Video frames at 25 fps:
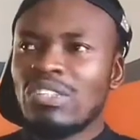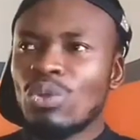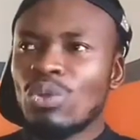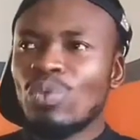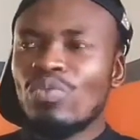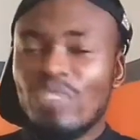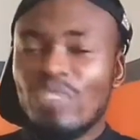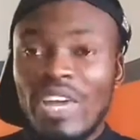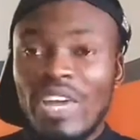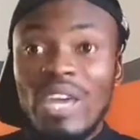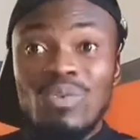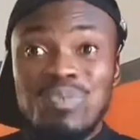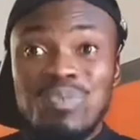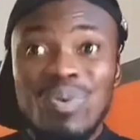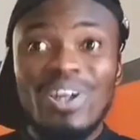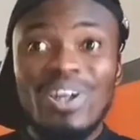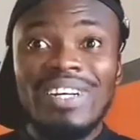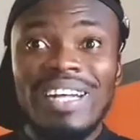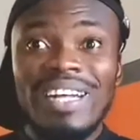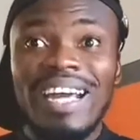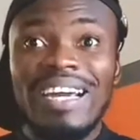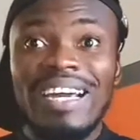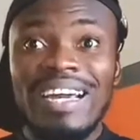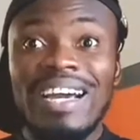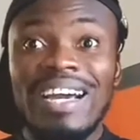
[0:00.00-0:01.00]
so they
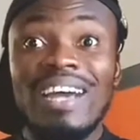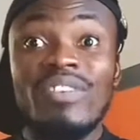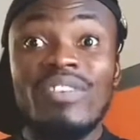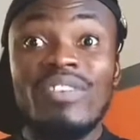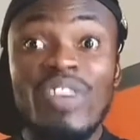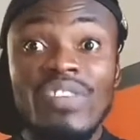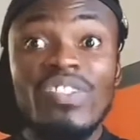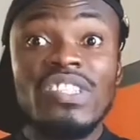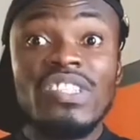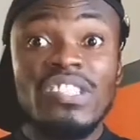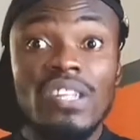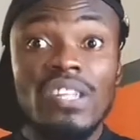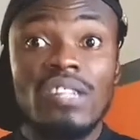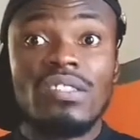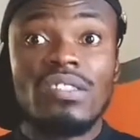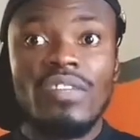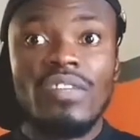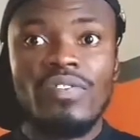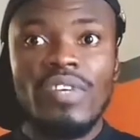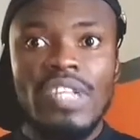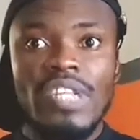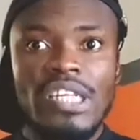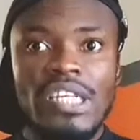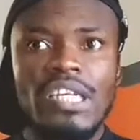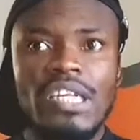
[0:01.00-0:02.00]
want another source
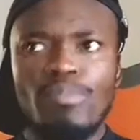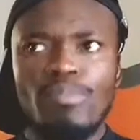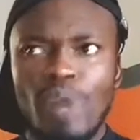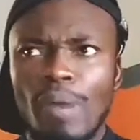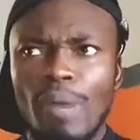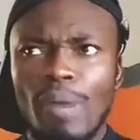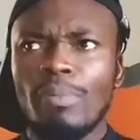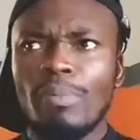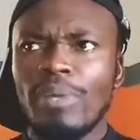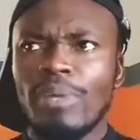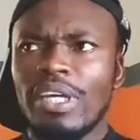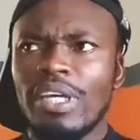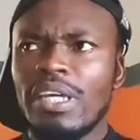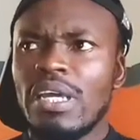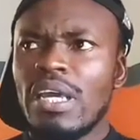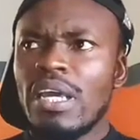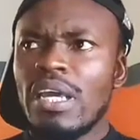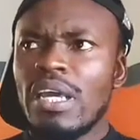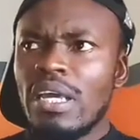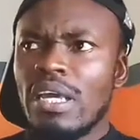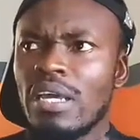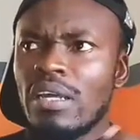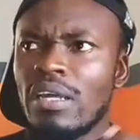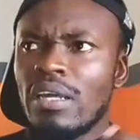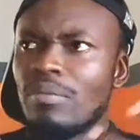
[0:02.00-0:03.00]
of income. Probably
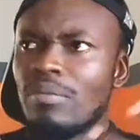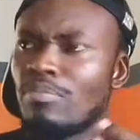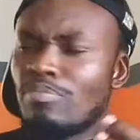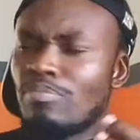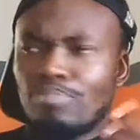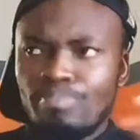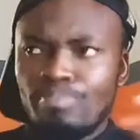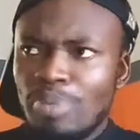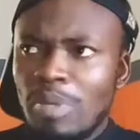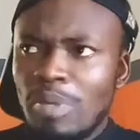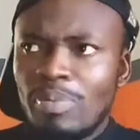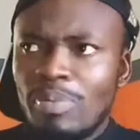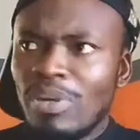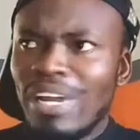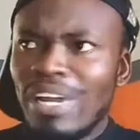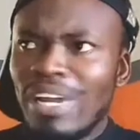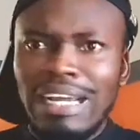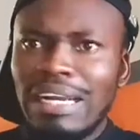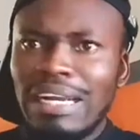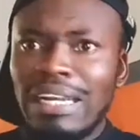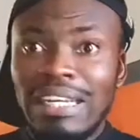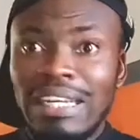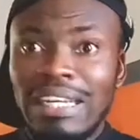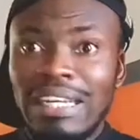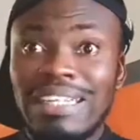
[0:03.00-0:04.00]
people
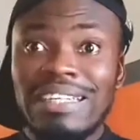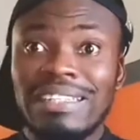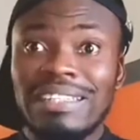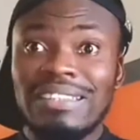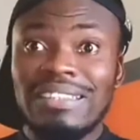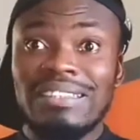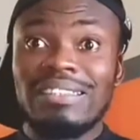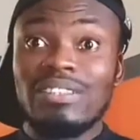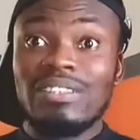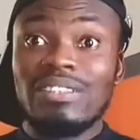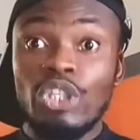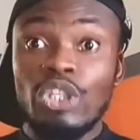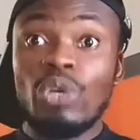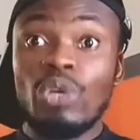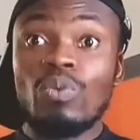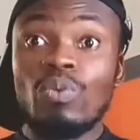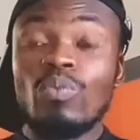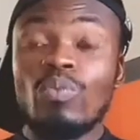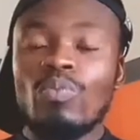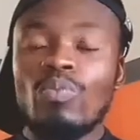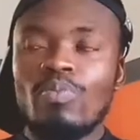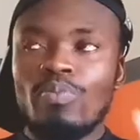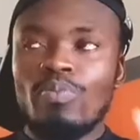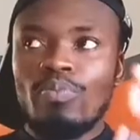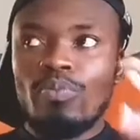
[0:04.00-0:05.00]
like cleaners.
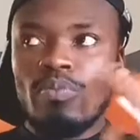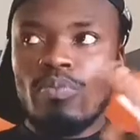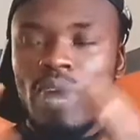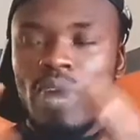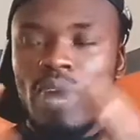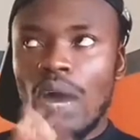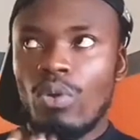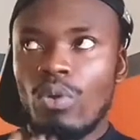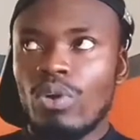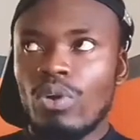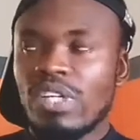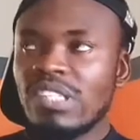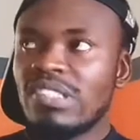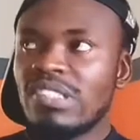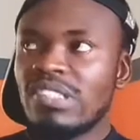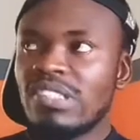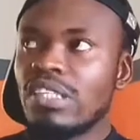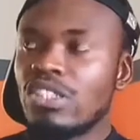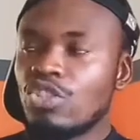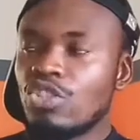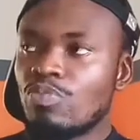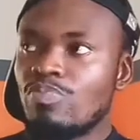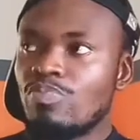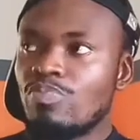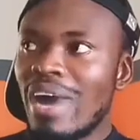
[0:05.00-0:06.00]
I want to
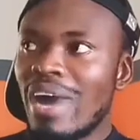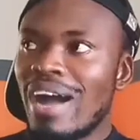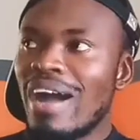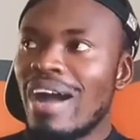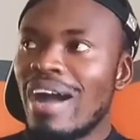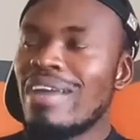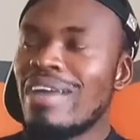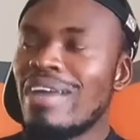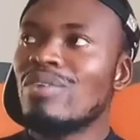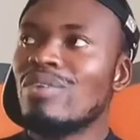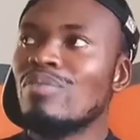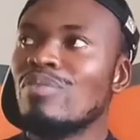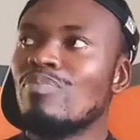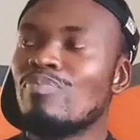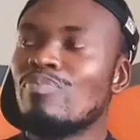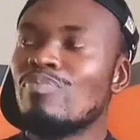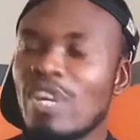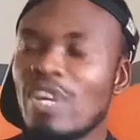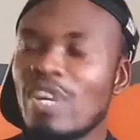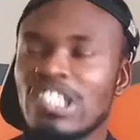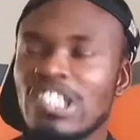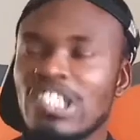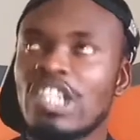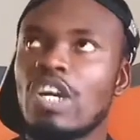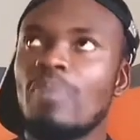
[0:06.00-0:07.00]
say Dubai,
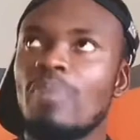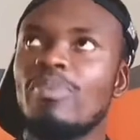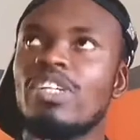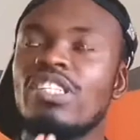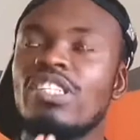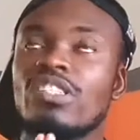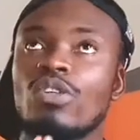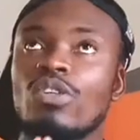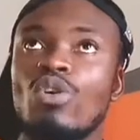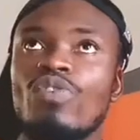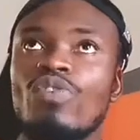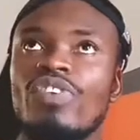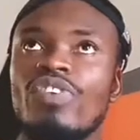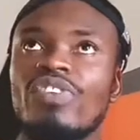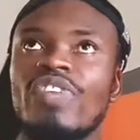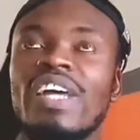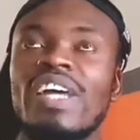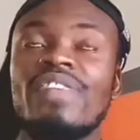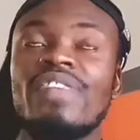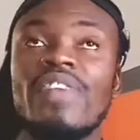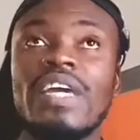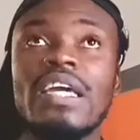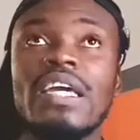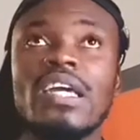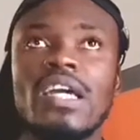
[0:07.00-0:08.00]
most companies over
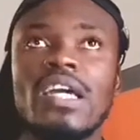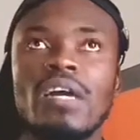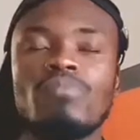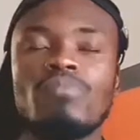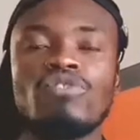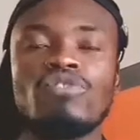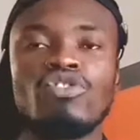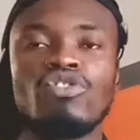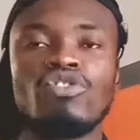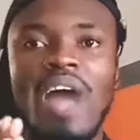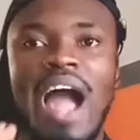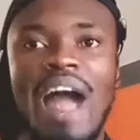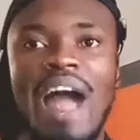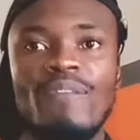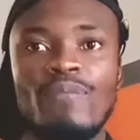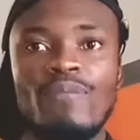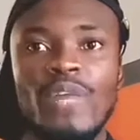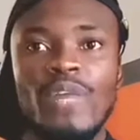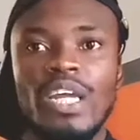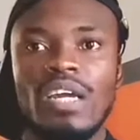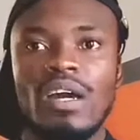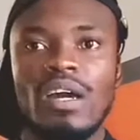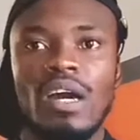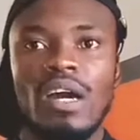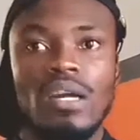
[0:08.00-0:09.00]
there, they come to
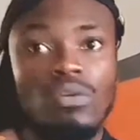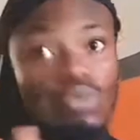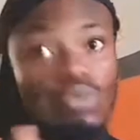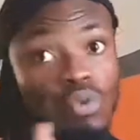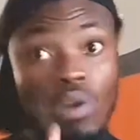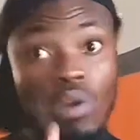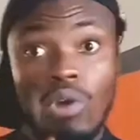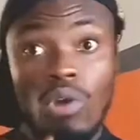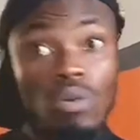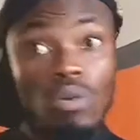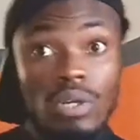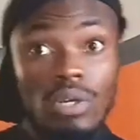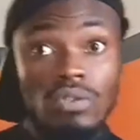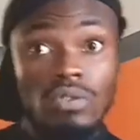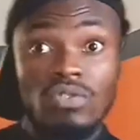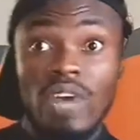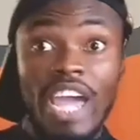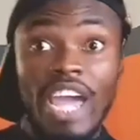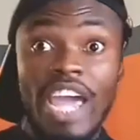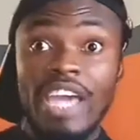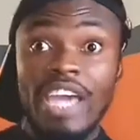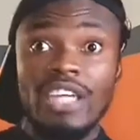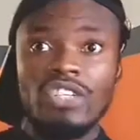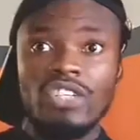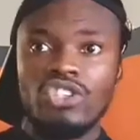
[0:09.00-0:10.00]
Africa or go
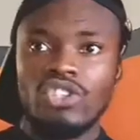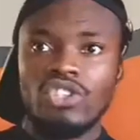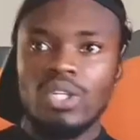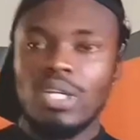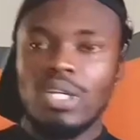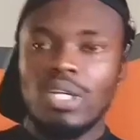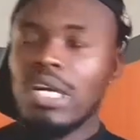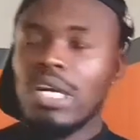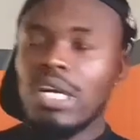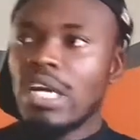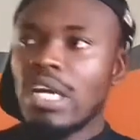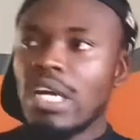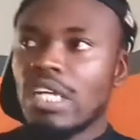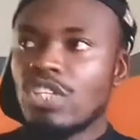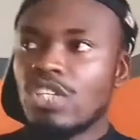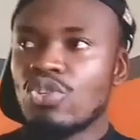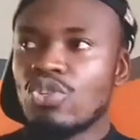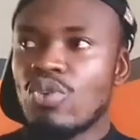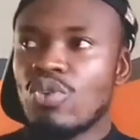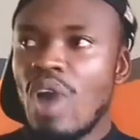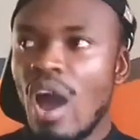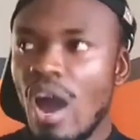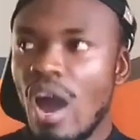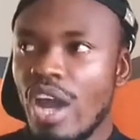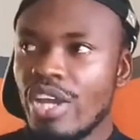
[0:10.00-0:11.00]
to Asia
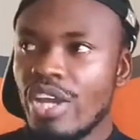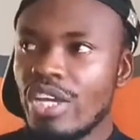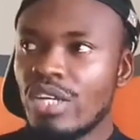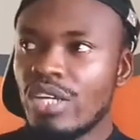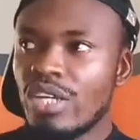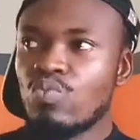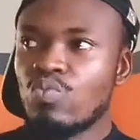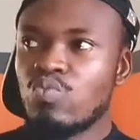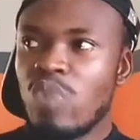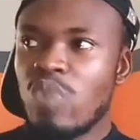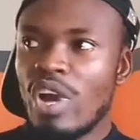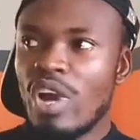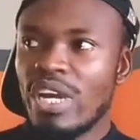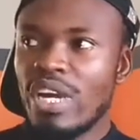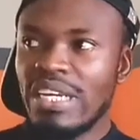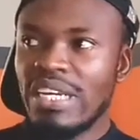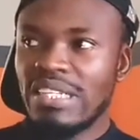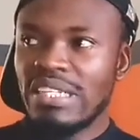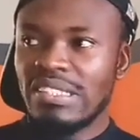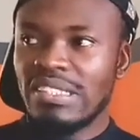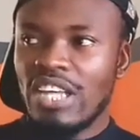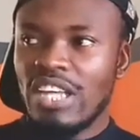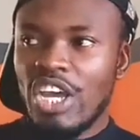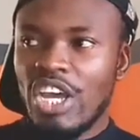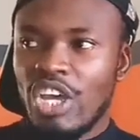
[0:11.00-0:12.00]
to hire
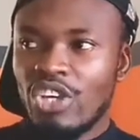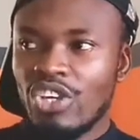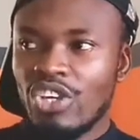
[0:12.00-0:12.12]
workers.